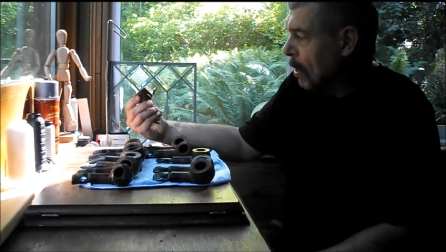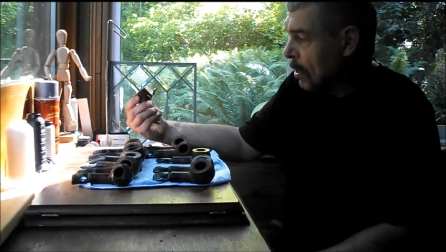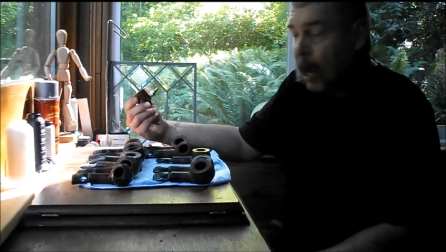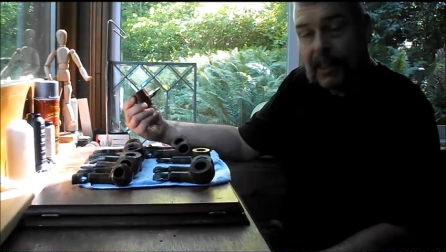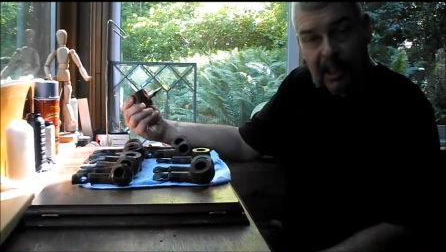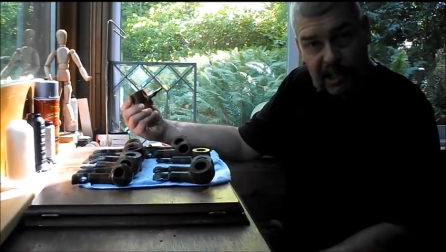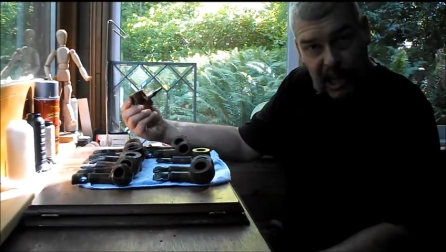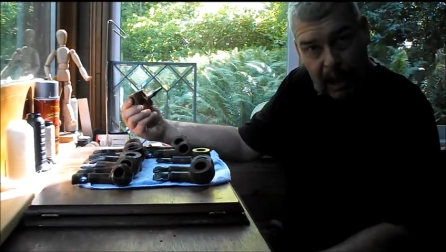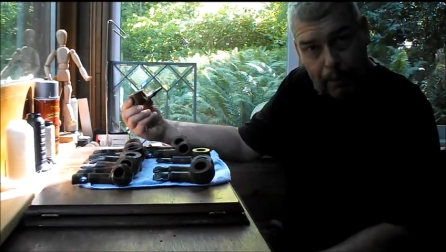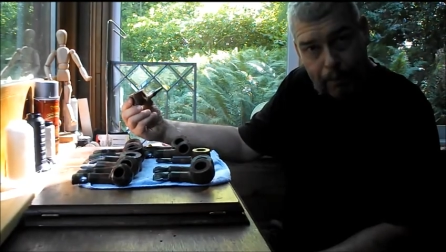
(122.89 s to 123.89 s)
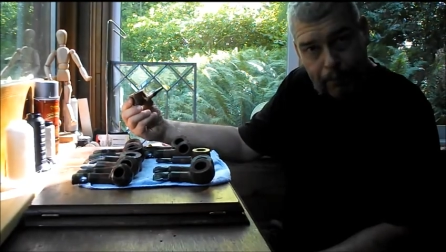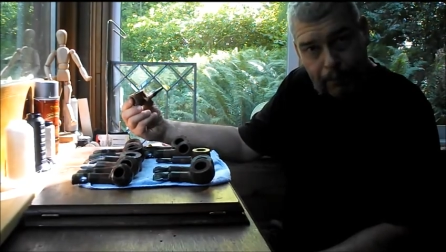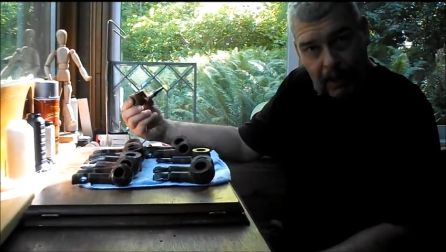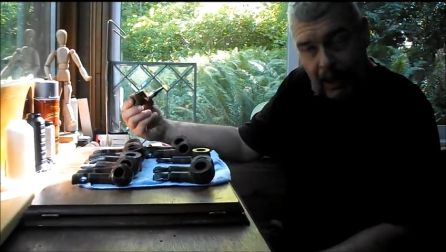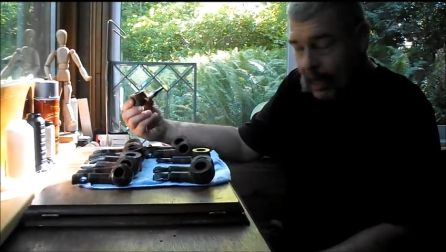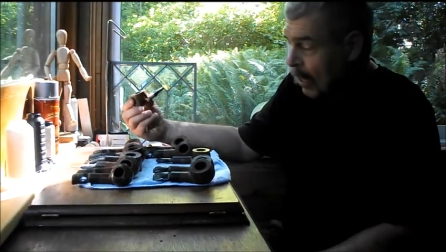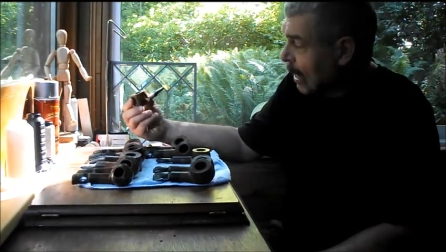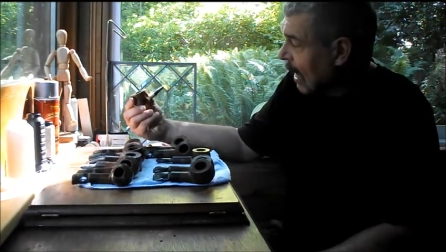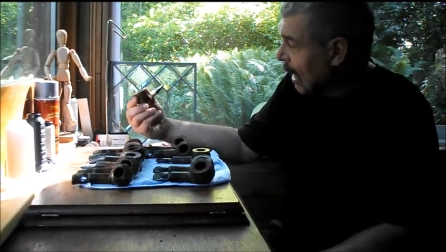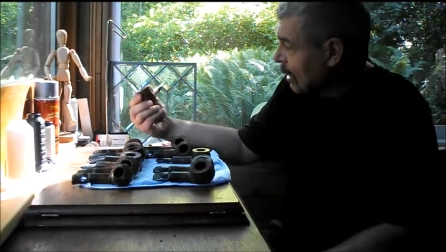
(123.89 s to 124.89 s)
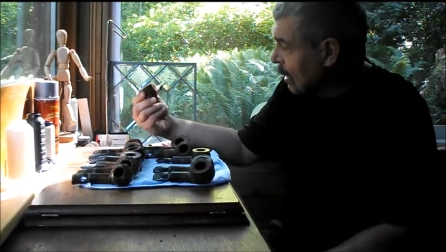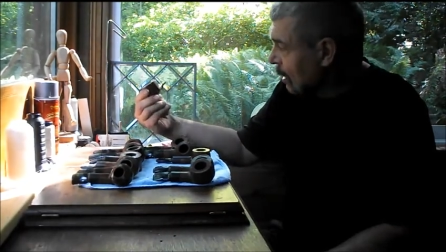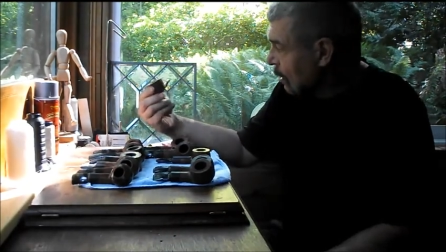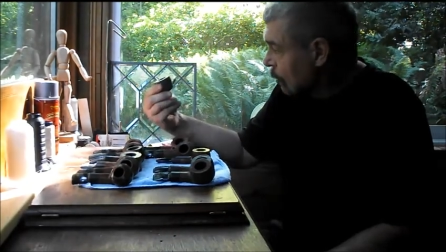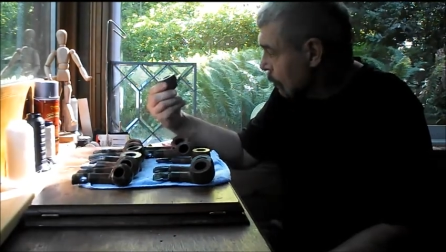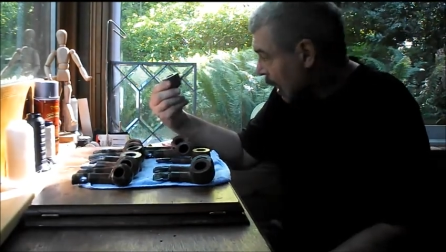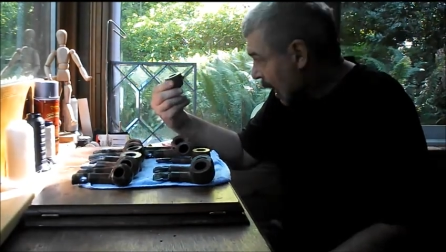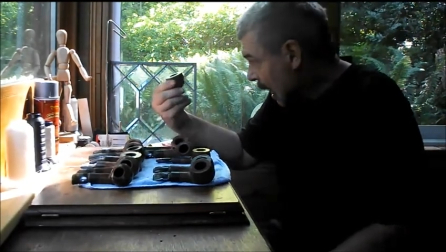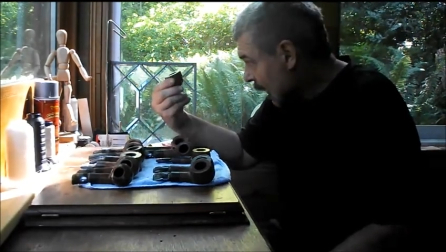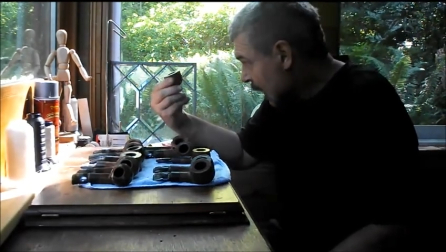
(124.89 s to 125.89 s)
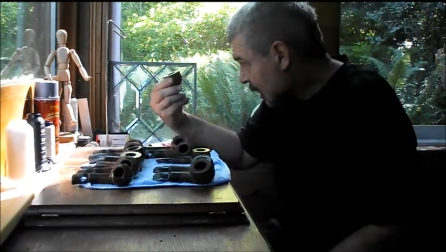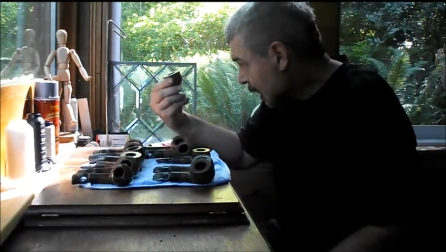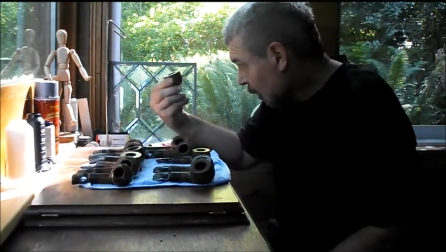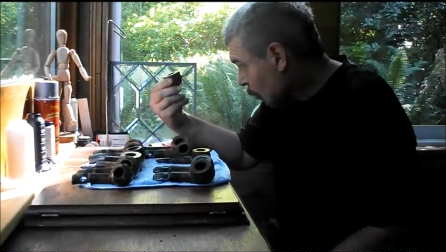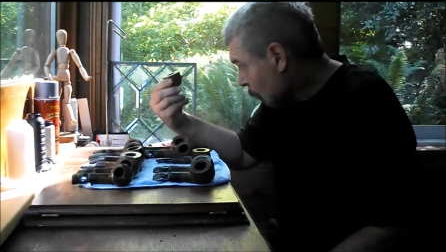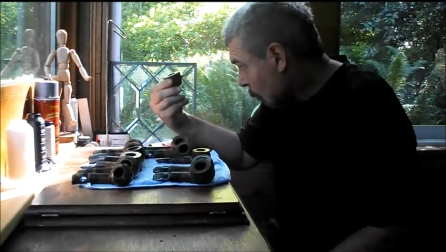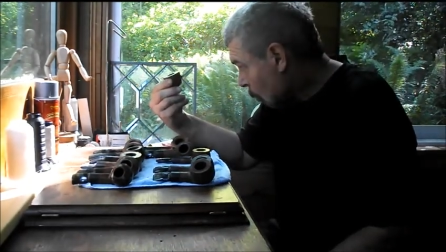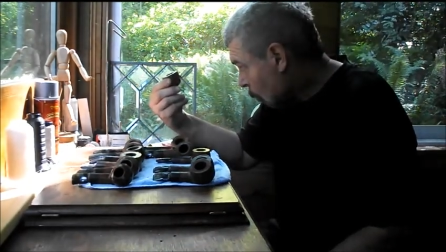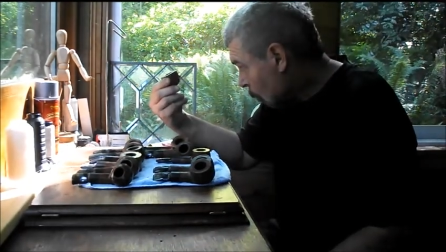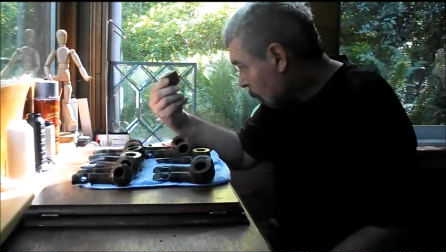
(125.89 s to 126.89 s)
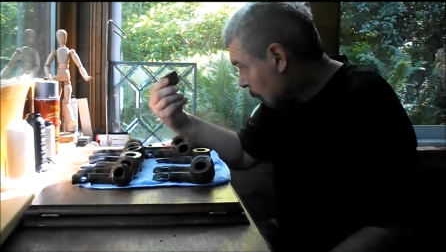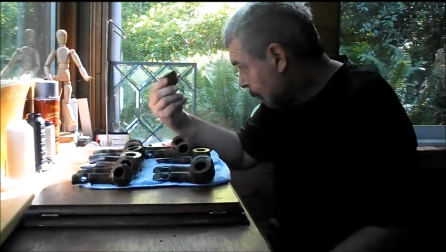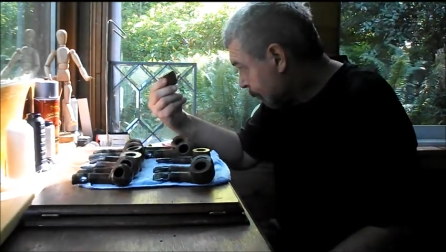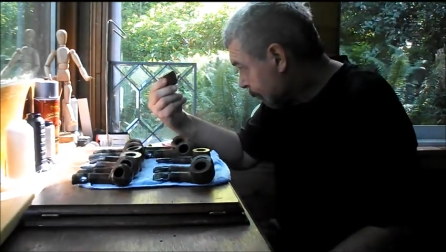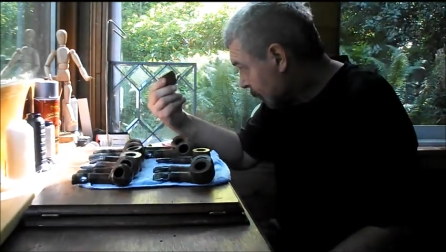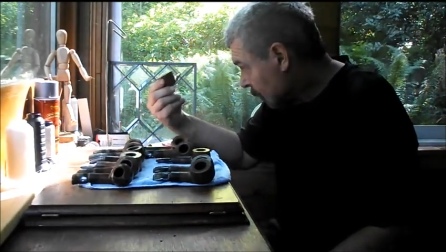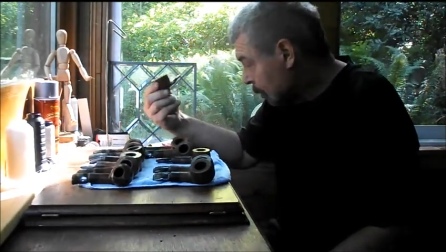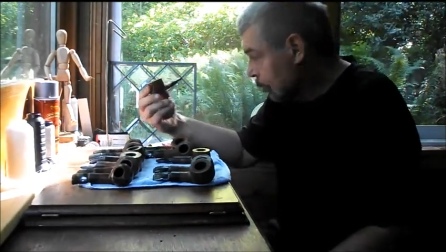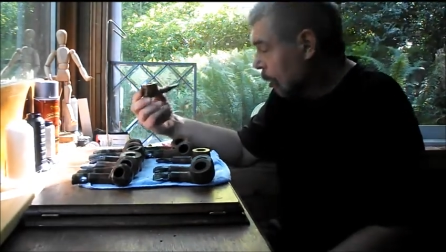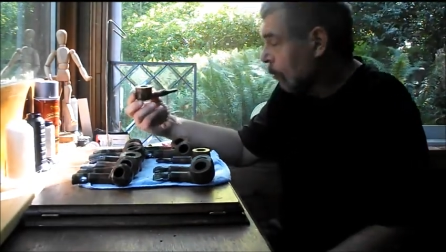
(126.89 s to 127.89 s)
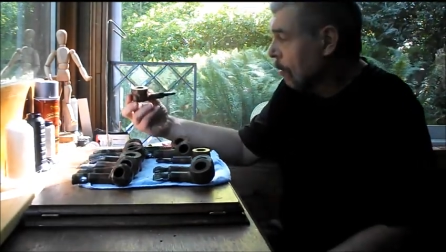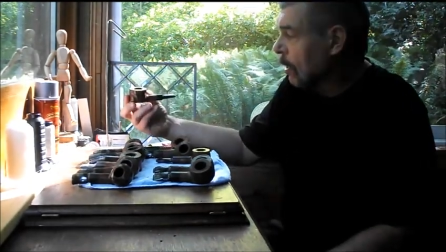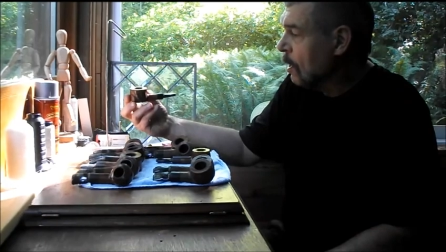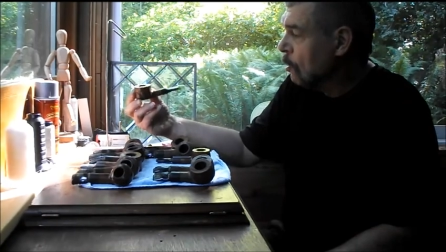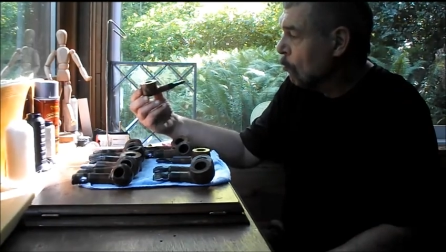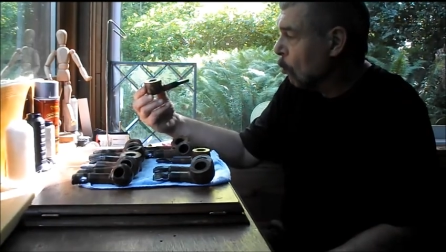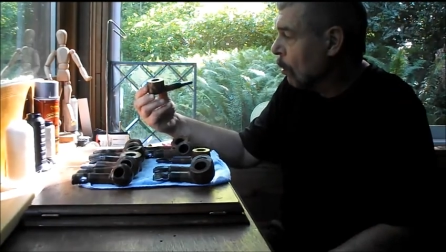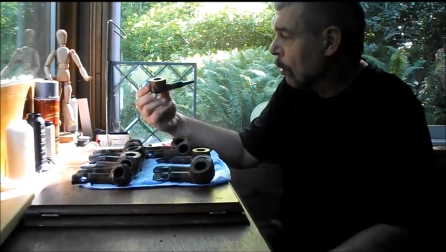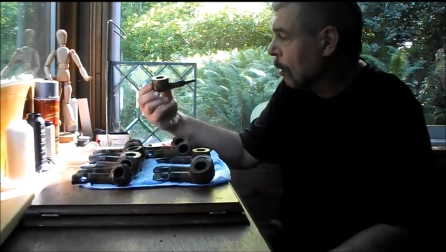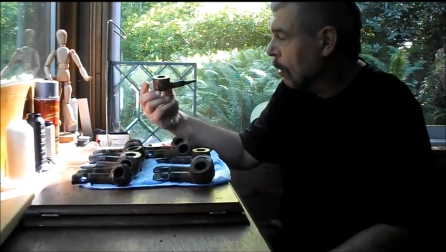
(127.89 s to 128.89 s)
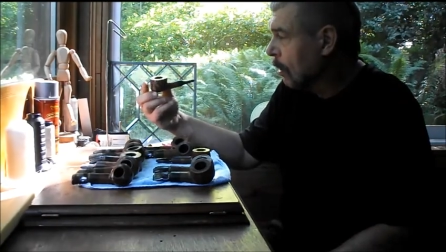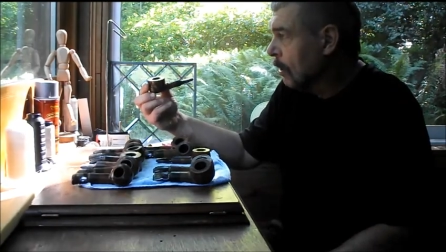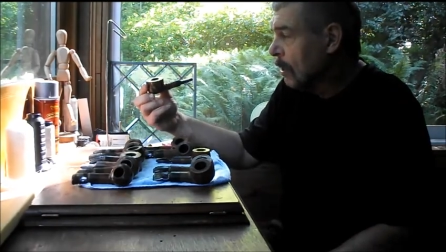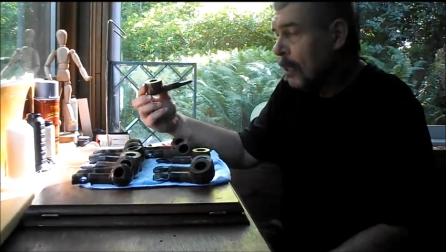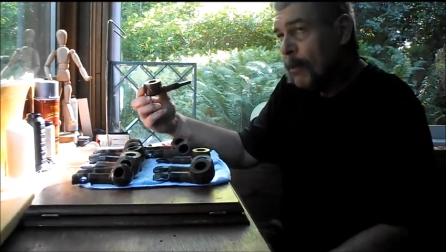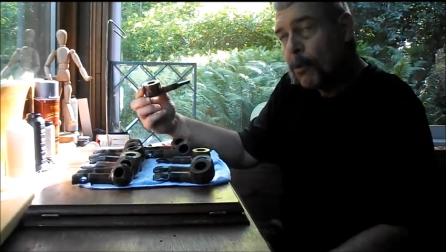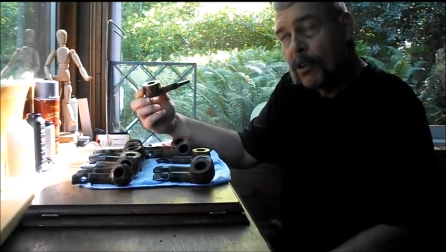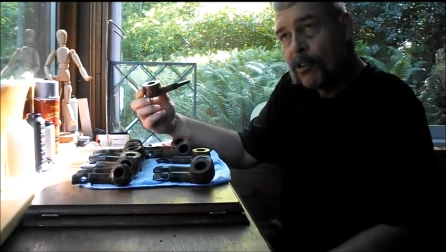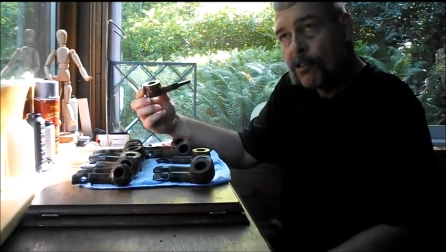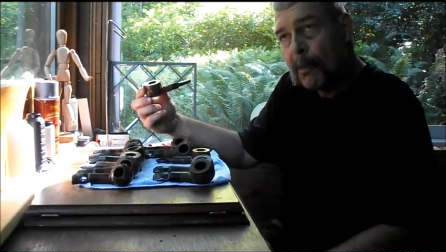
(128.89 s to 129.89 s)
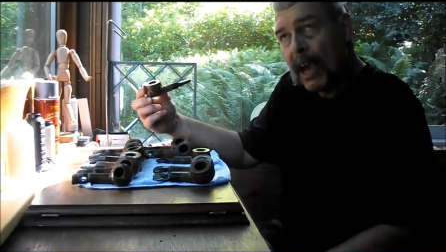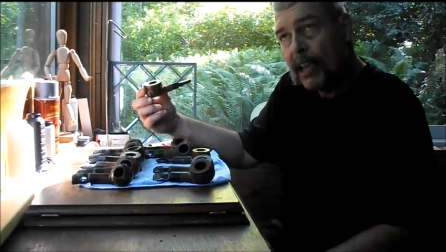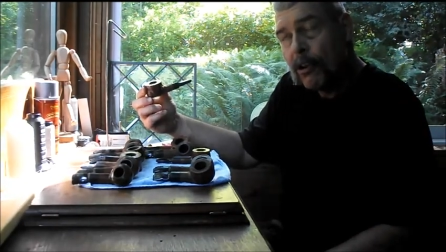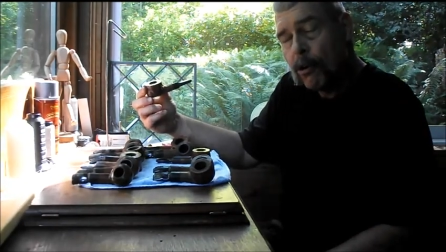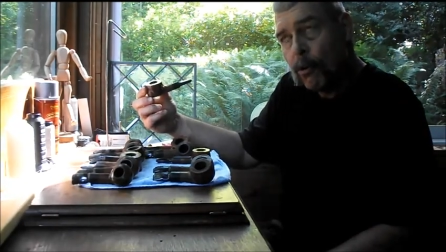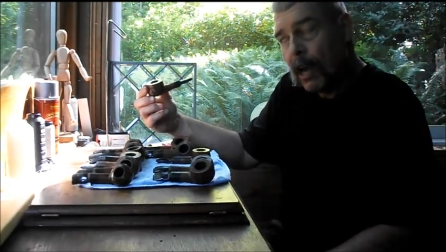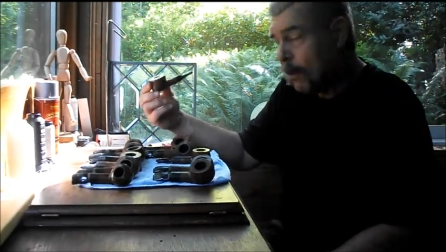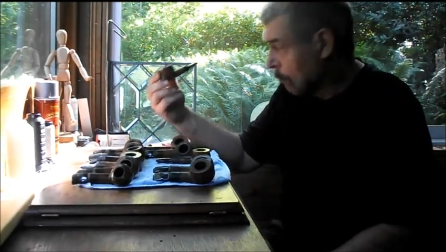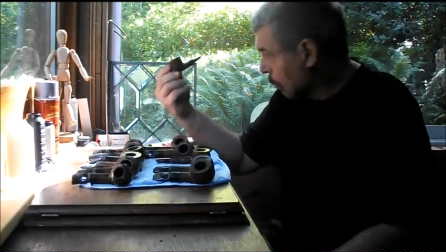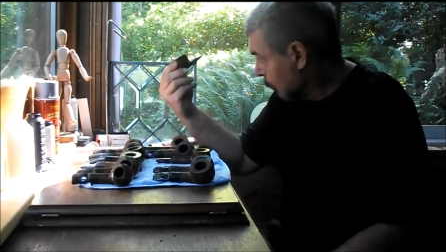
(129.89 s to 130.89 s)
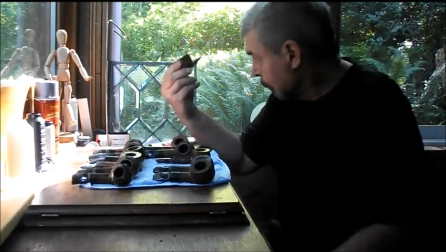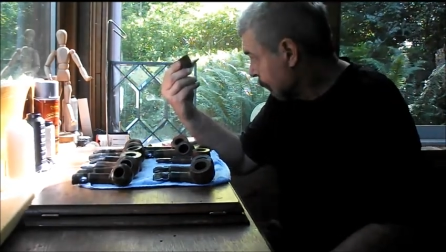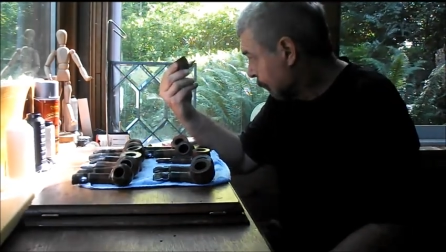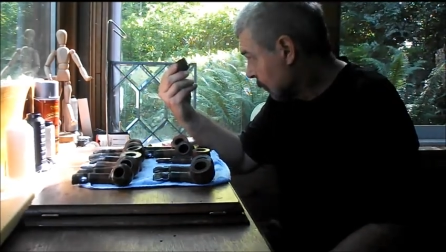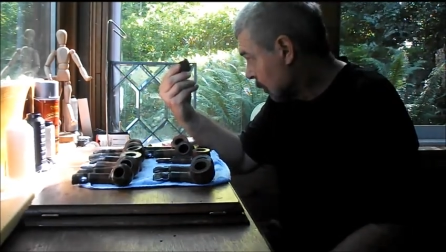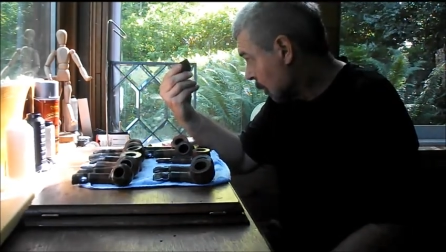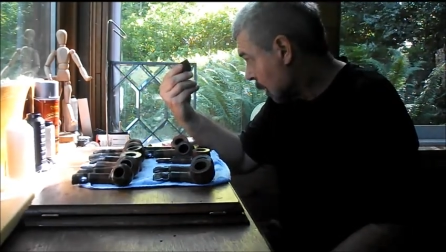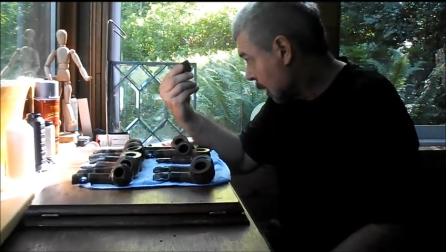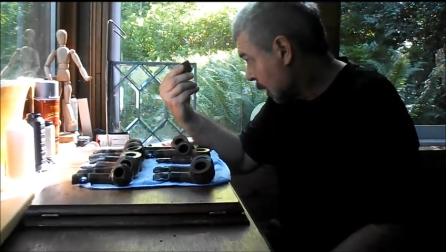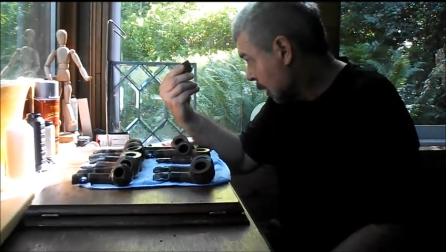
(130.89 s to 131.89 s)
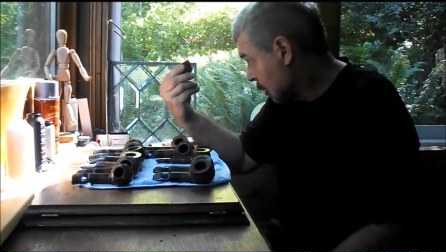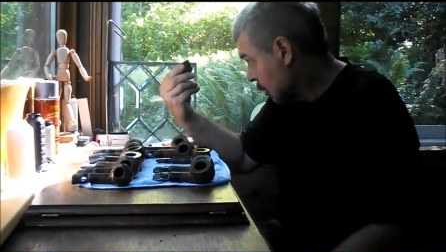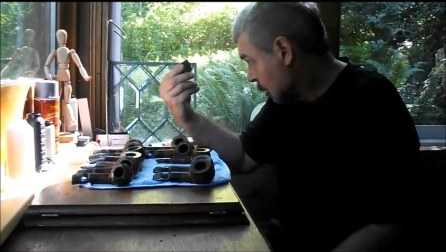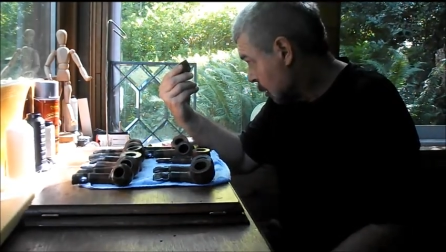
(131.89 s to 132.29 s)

but not the same. And it is a Yello-Bole. So these were produced by who? I don't know. Uh,